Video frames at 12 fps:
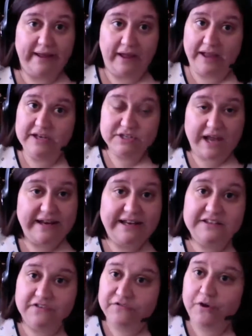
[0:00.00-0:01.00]
I
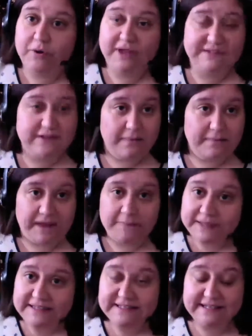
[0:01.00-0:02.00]
need to focus on my
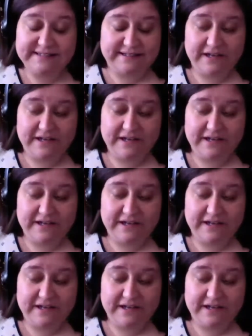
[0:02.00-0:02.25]
business.